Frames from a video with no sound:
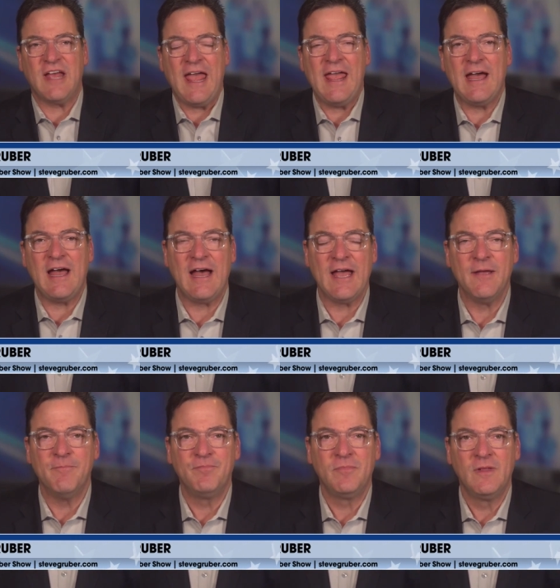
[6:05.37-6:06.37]
AI.
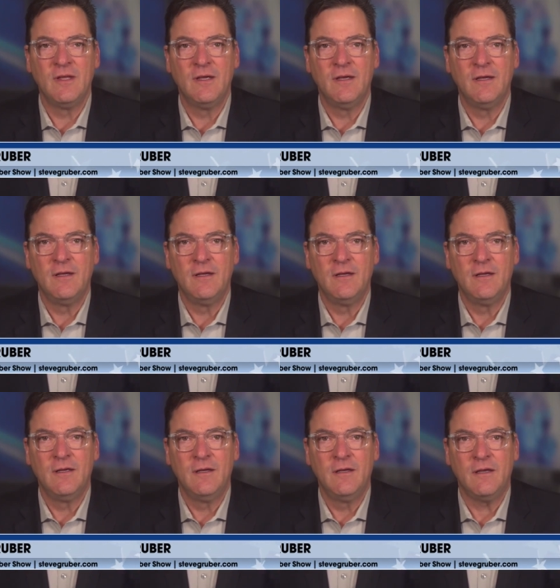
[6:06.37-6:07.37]

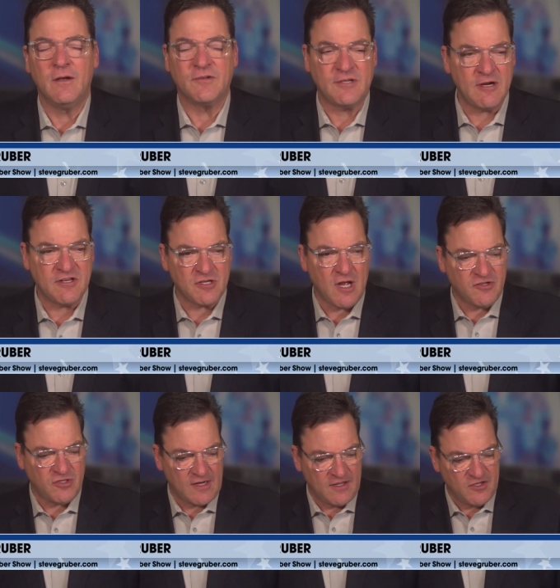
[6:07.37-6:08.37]
You know, Terry
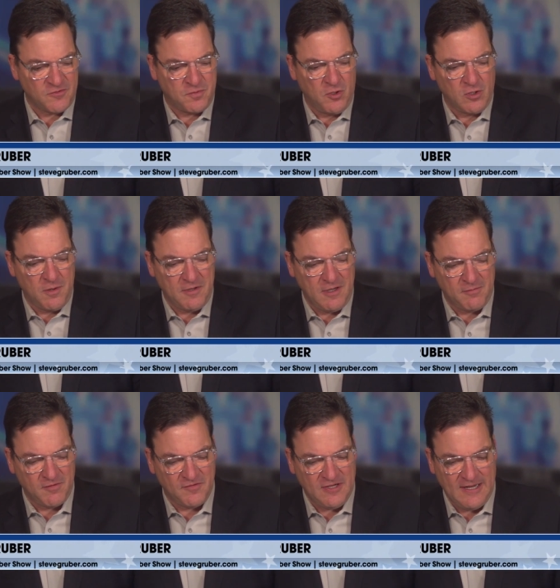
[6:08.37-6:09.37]
Sawchuk on this program a number
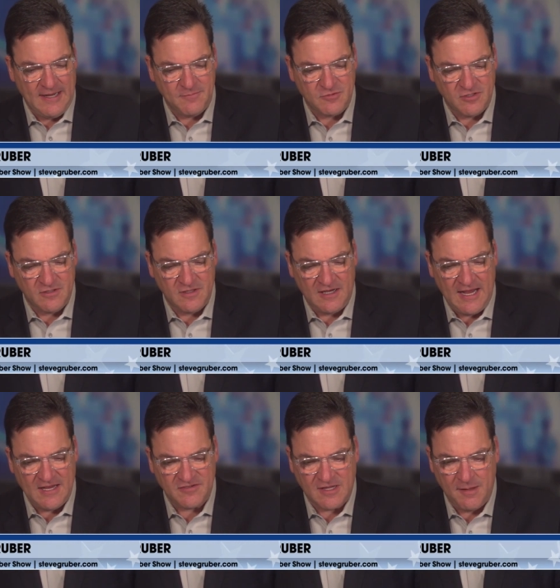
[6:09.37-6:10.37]
of times in the
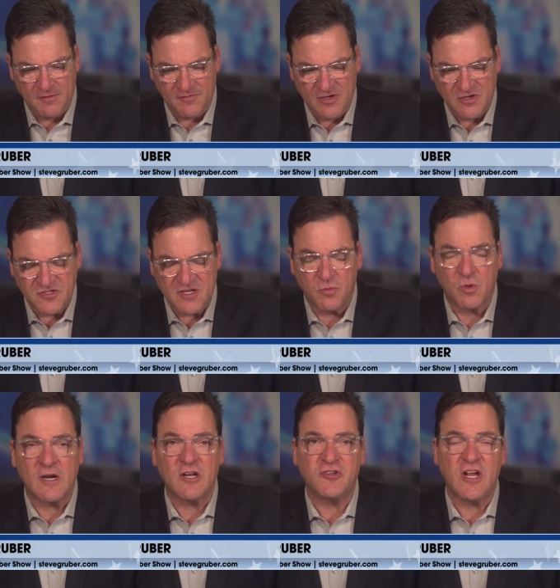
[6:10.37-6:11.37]
last couple of years said, we're
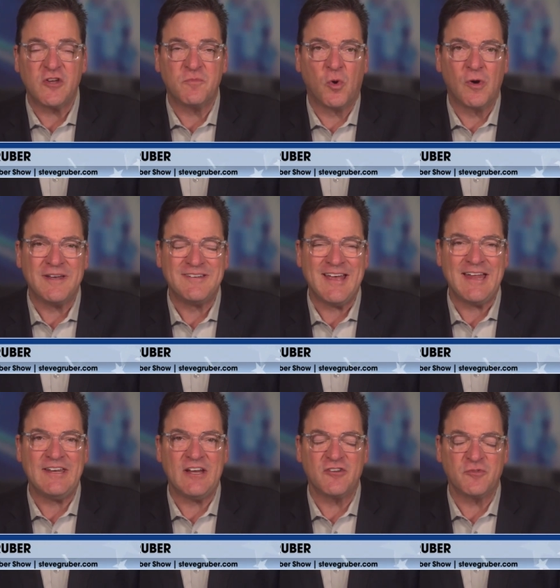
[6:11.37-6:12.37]
going to change more in 10
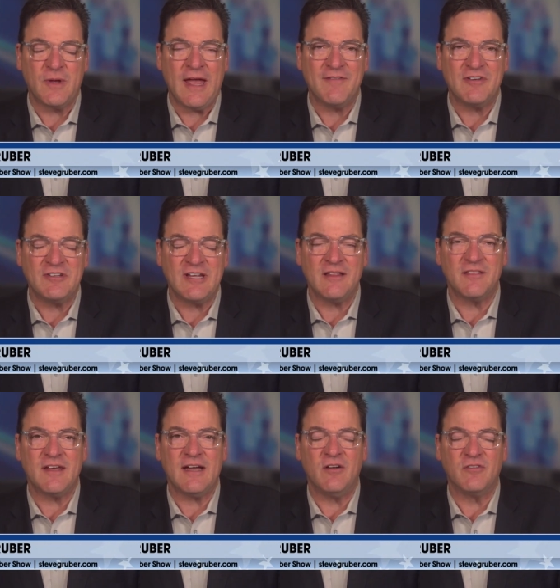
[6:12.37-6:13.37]
years than we have in
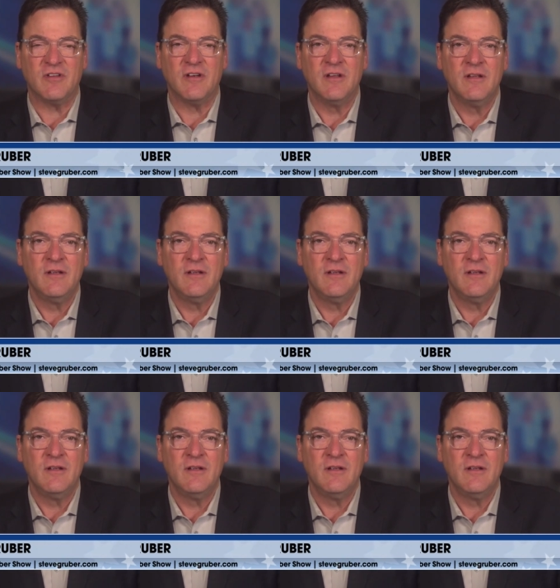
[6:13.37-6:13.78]
10,000.